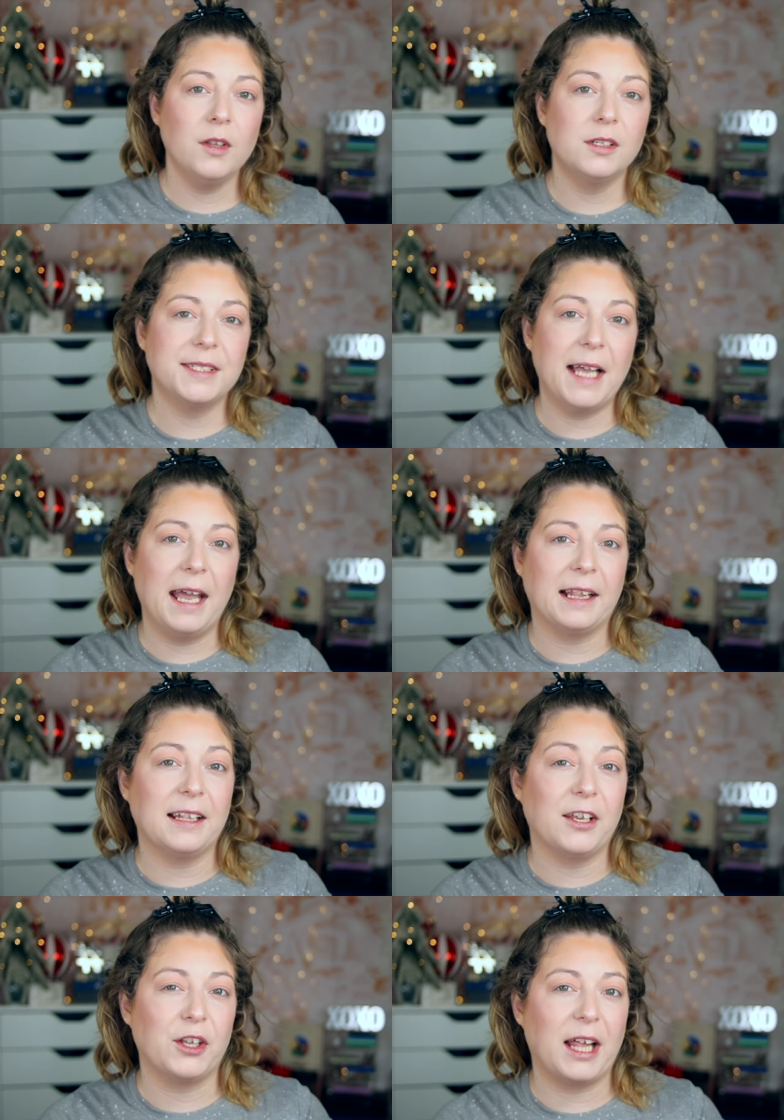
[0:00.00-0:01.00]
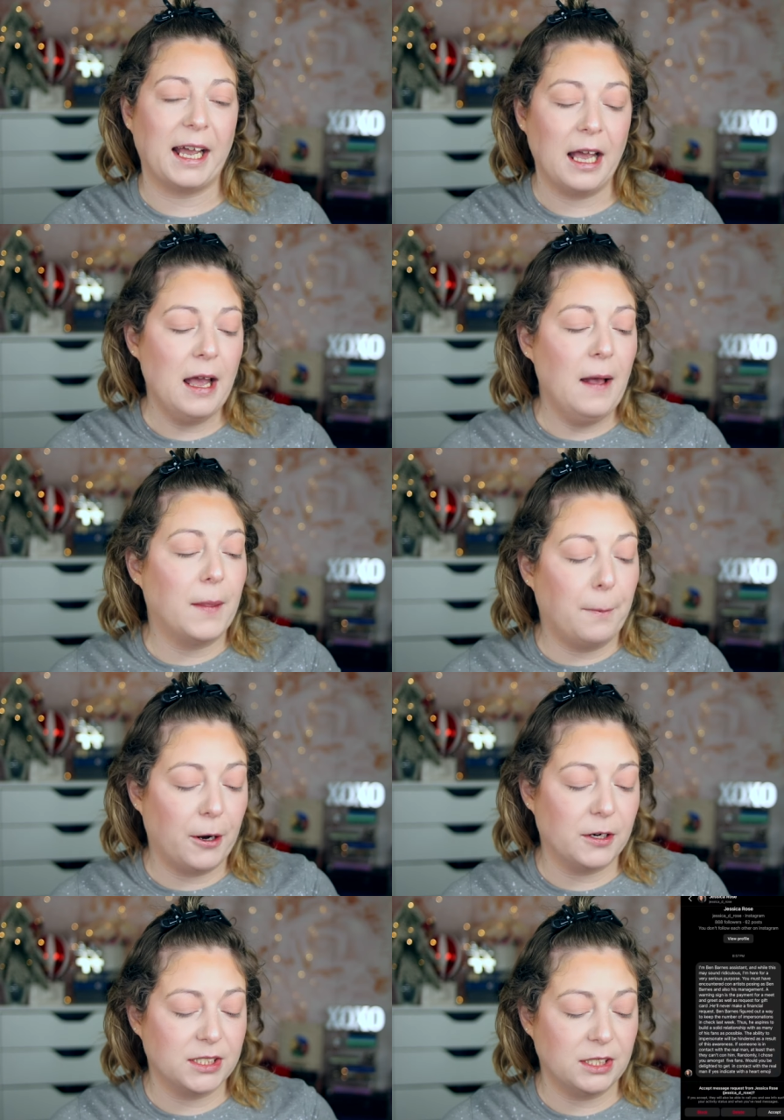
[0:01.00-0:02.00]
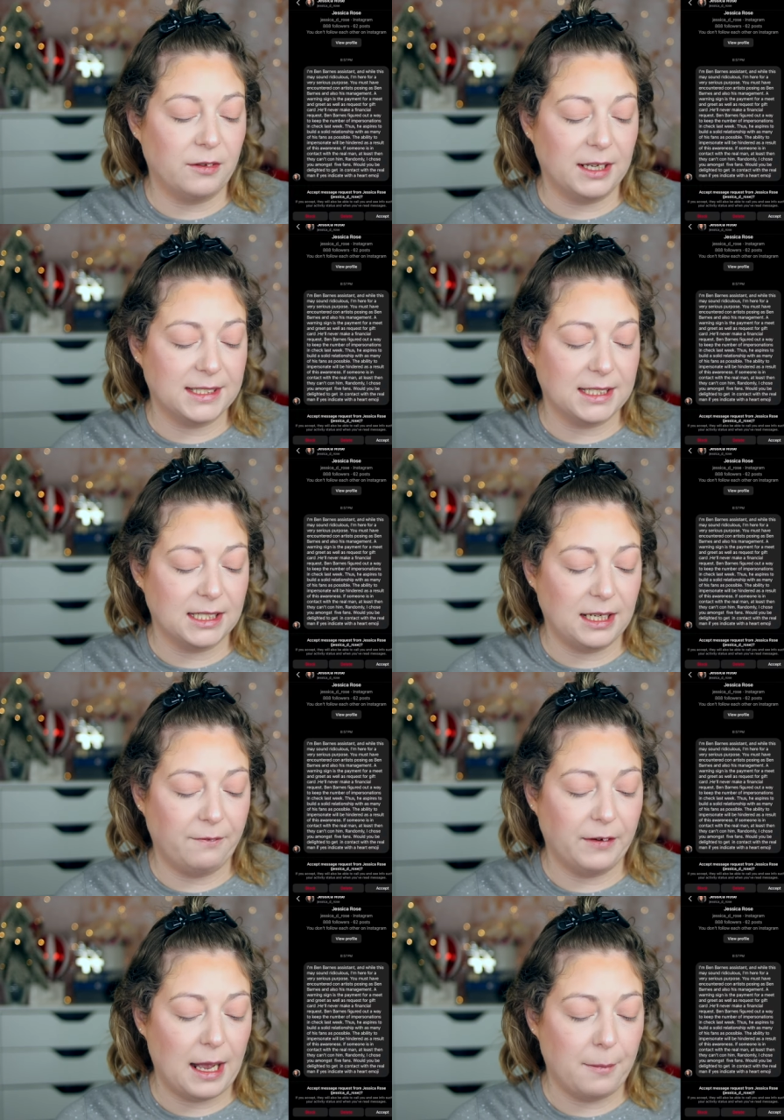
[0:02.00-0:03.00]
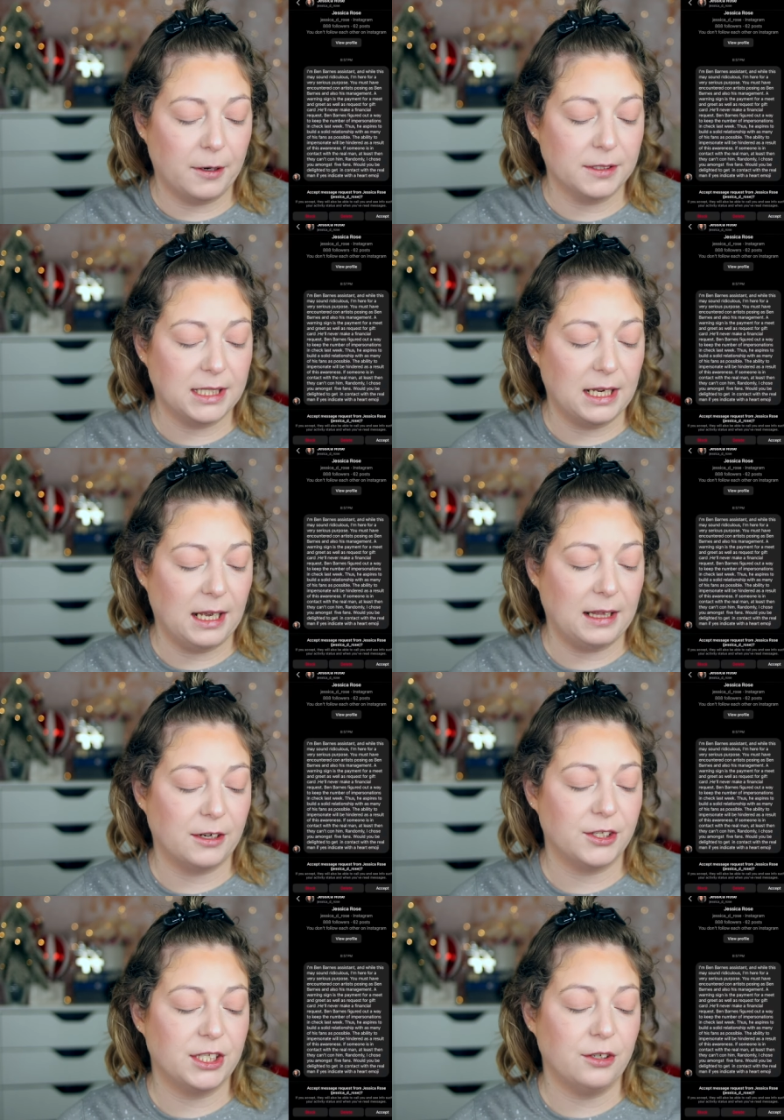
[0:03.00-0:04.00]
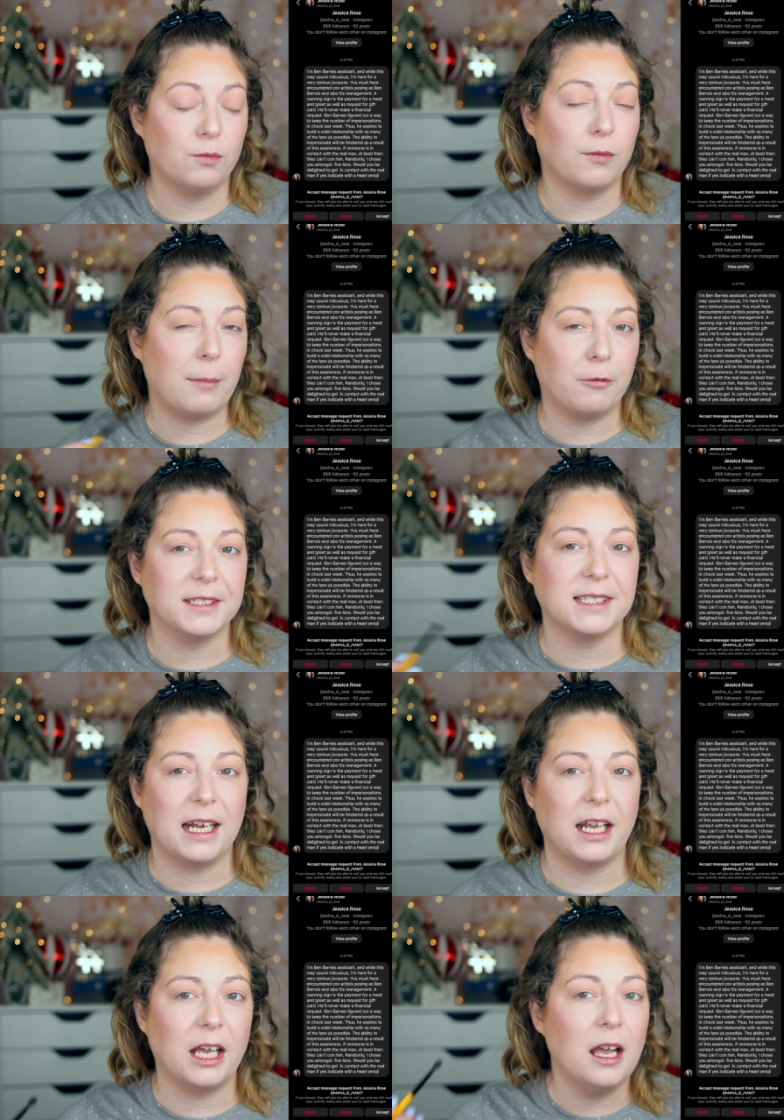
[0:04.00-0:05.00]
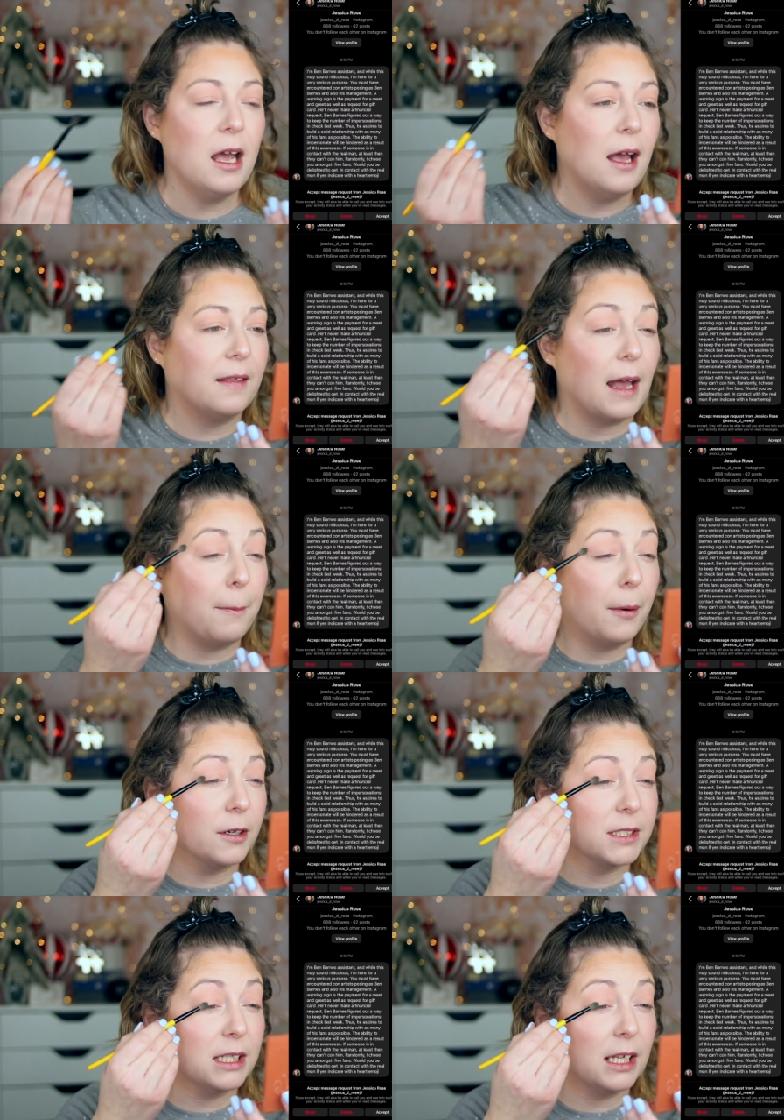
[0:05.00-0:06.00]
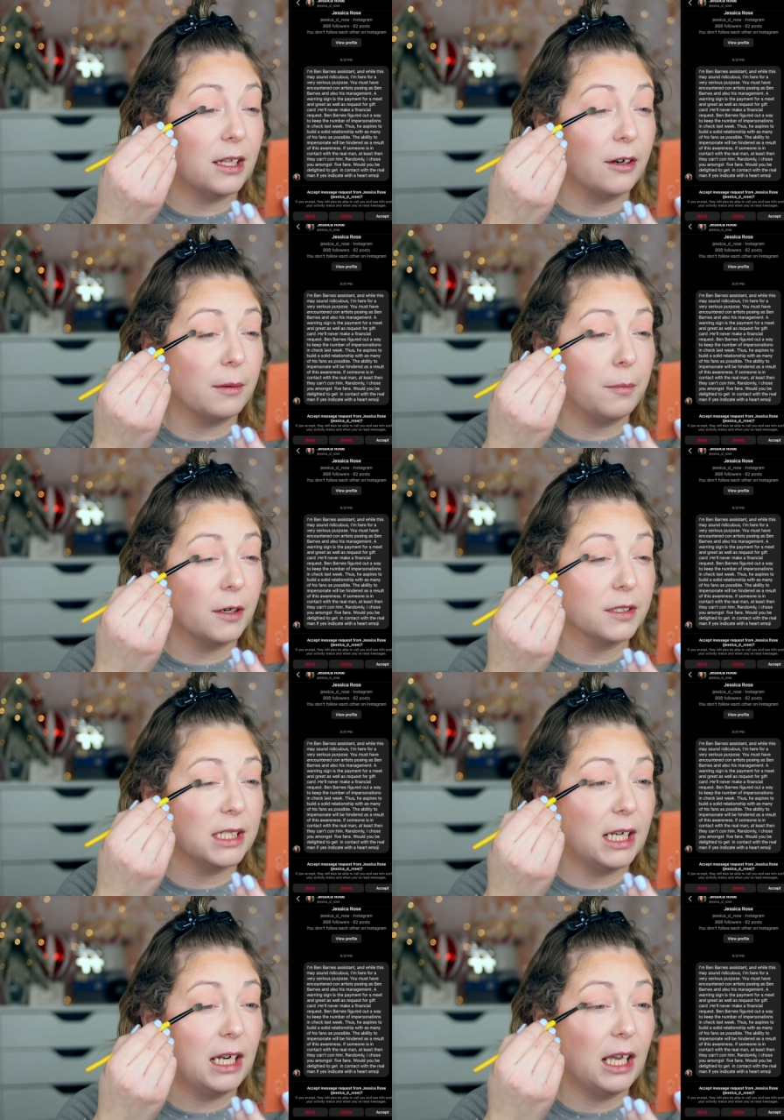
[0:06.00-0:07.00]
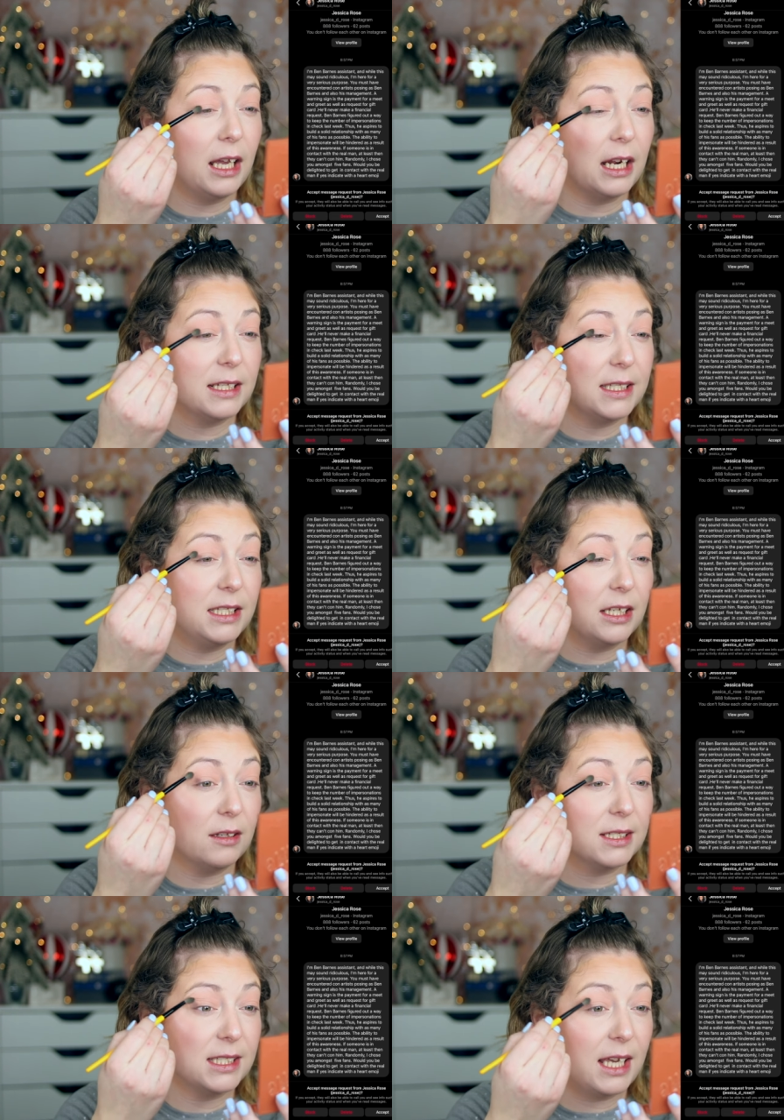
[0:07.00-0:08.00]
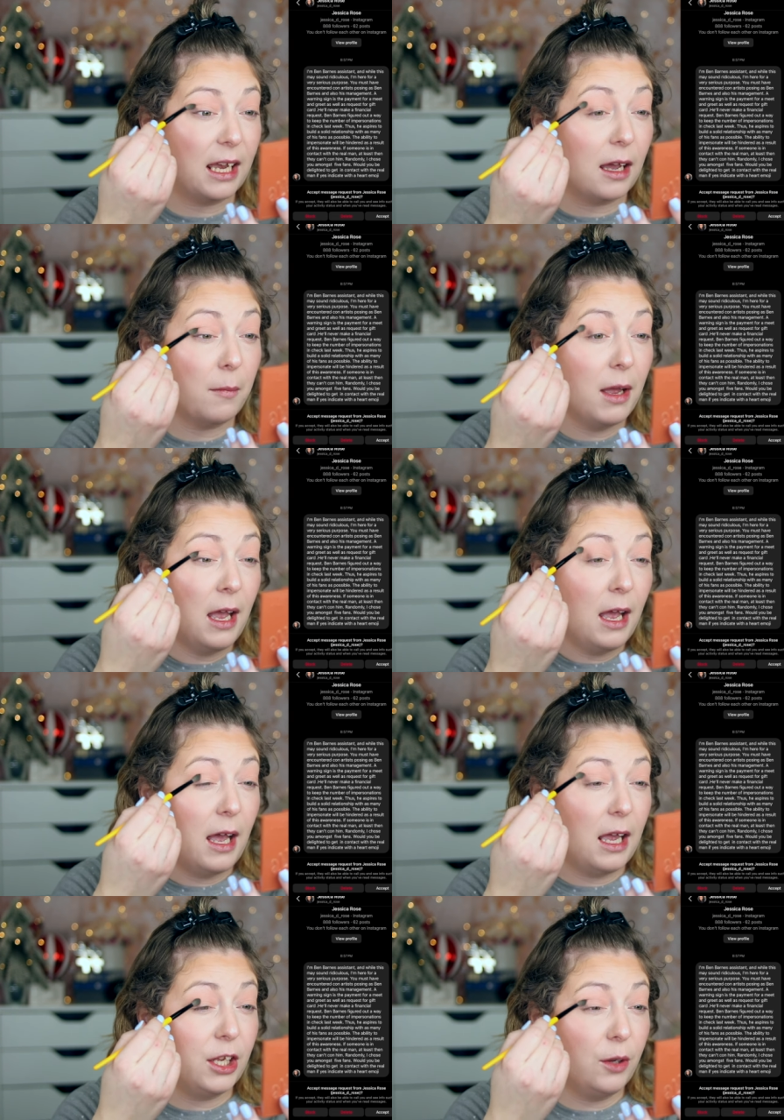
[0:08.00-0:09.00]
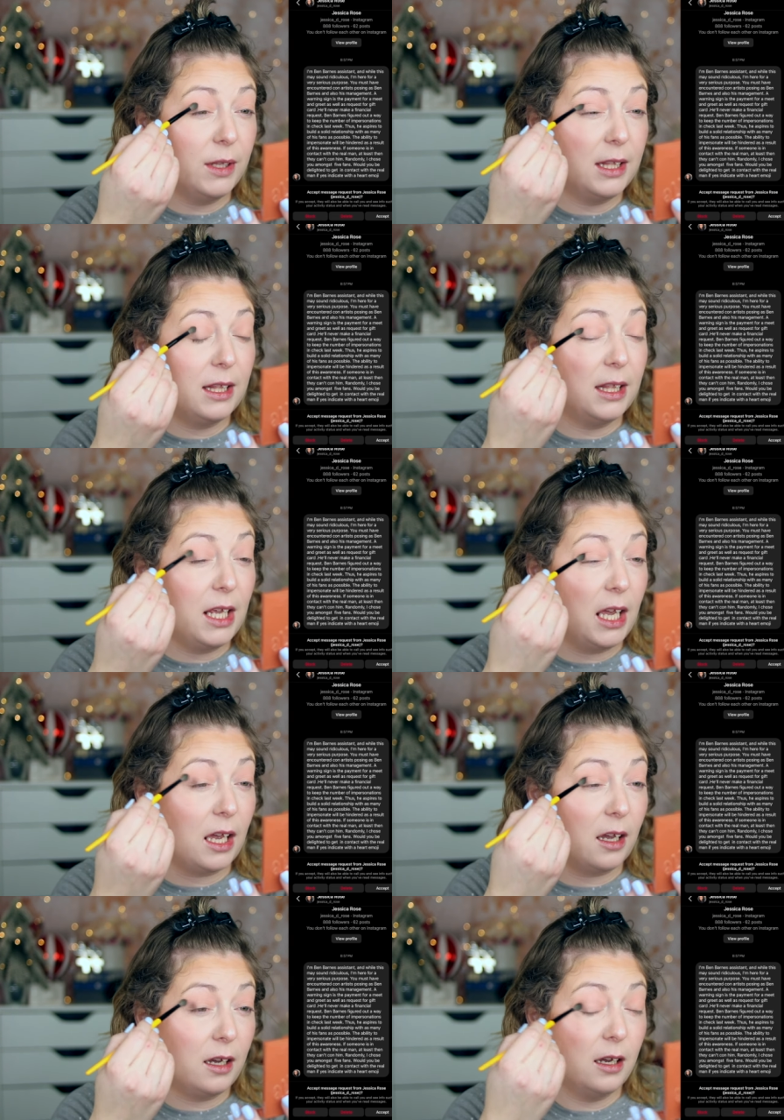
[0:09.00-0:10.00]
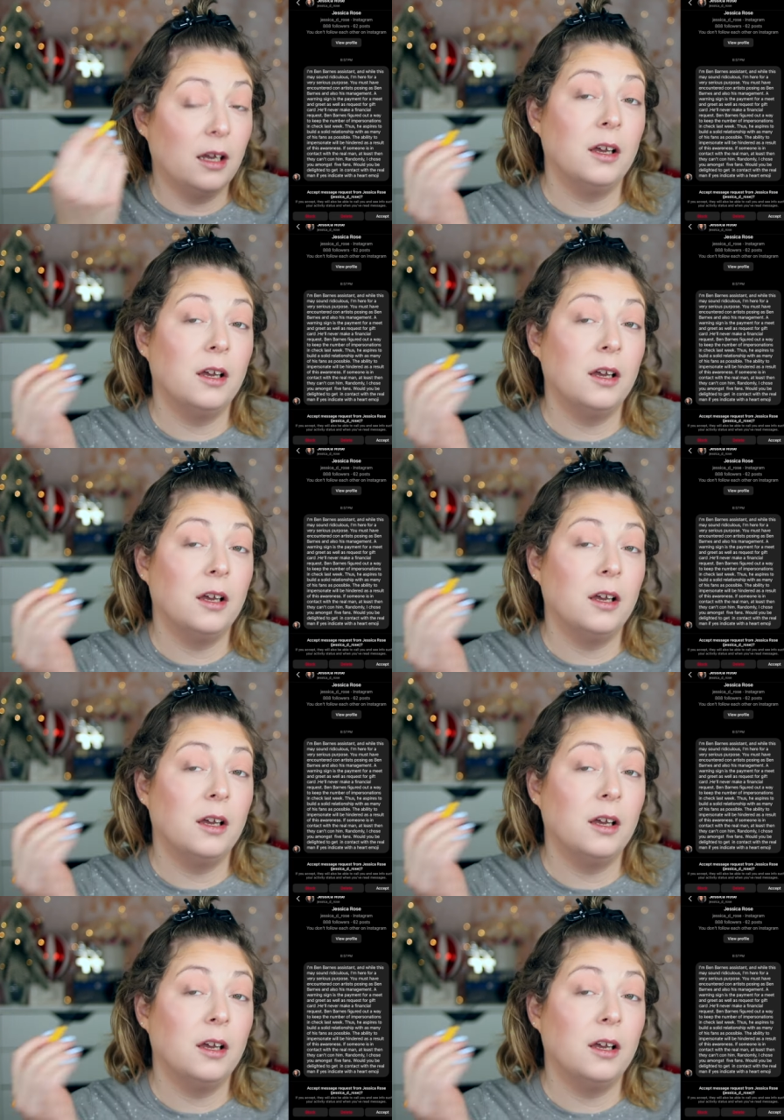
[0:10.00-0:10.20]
saying that they're like the personal assistant for that person and they're still representing that person that they're impersonating, and it's still a scam. And you would think